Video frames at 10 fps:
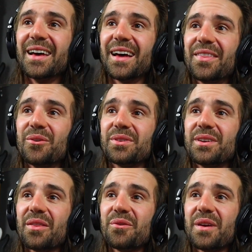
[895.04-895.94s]
There is
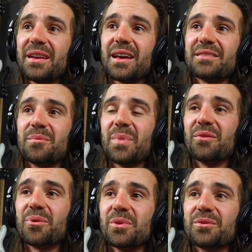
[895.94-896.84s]
another fantastic
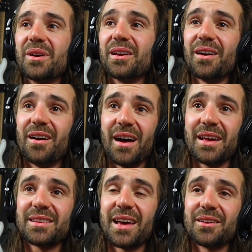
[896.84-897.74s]
band from Australia,
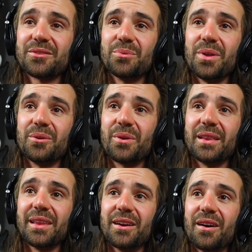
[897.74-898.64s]
Icehouse, with a
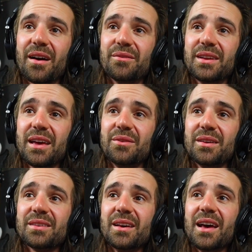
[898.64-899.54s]
great leader, Ivor
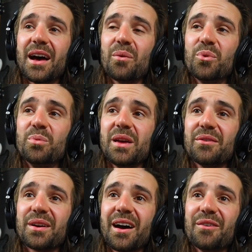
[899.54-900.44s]
Davies. Would we
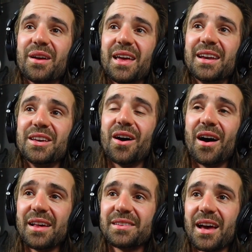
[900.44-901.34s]
ever cover any
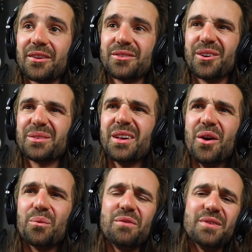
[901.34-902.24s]
Icehouse songs?
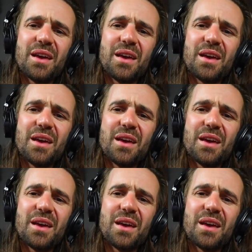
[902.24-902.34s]
We've